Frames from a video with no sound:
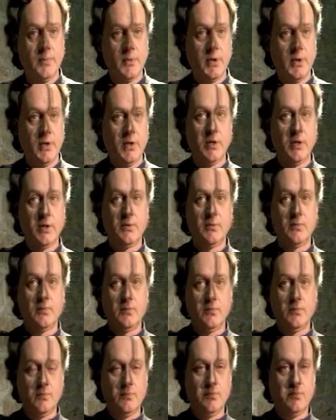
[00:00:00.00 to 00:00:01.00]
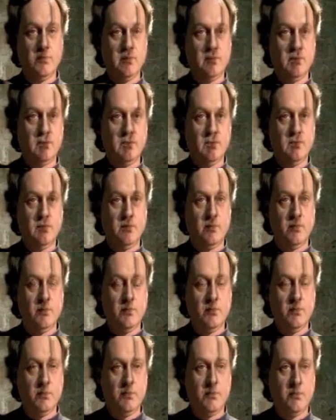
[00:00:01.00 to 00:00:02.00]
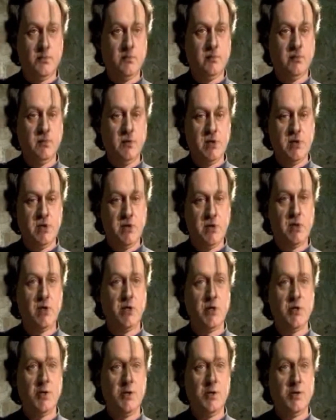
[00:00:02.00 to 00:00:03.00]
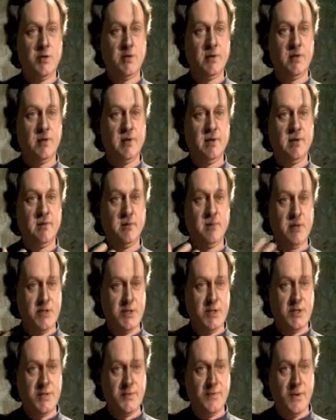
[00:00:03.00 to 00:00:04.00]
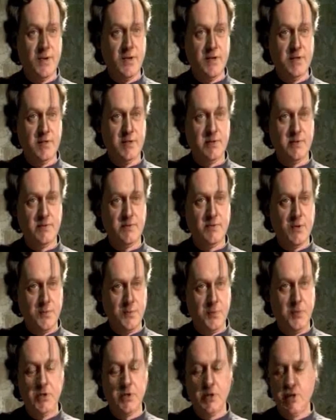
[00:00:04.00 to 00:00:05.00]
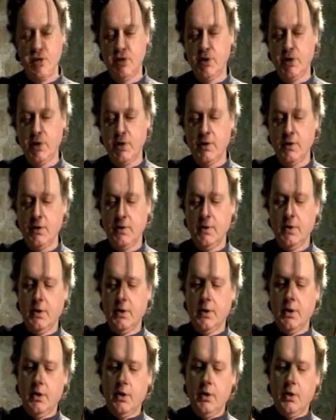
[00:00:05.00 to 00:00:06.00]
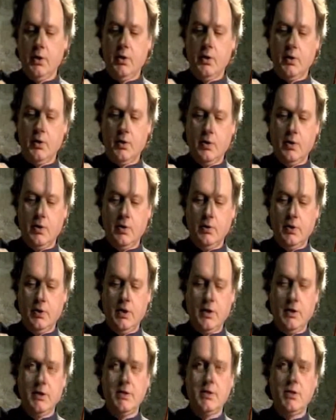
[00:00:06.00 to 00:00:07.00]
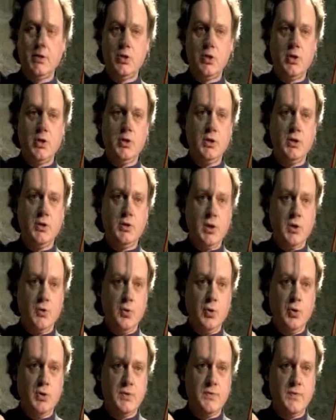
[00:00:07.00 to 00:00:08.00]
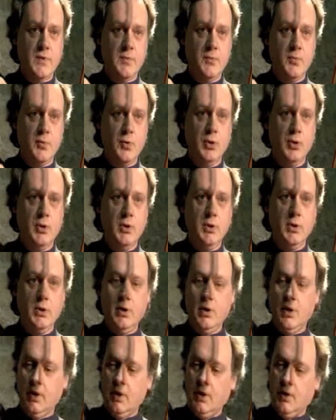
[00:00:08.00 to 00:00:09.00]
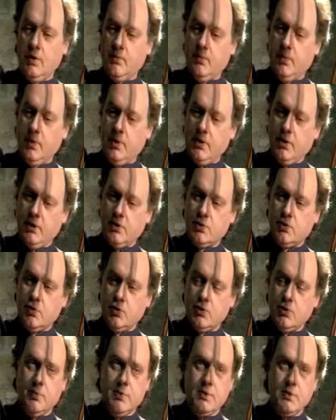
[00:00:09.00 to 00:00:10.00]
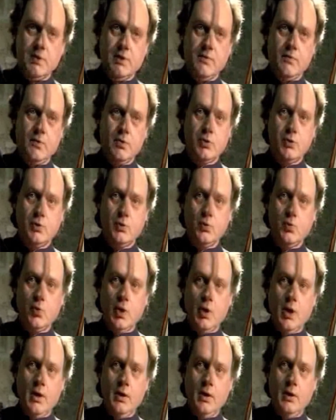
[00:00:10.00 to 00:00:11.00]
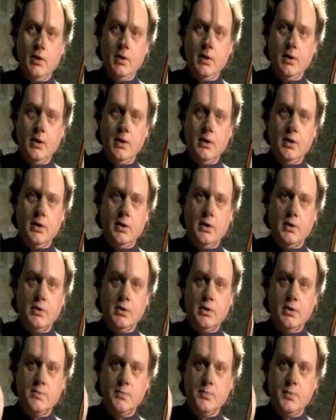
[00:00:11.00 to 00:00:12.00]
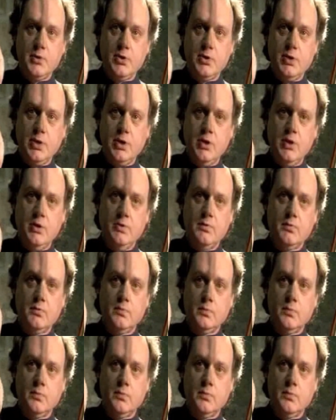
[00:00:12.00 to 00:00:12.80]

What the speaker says: When we close the palm without strain, the thumb moves naturally toward this finger. It is this mechanism of the capture ring that will allow you to develop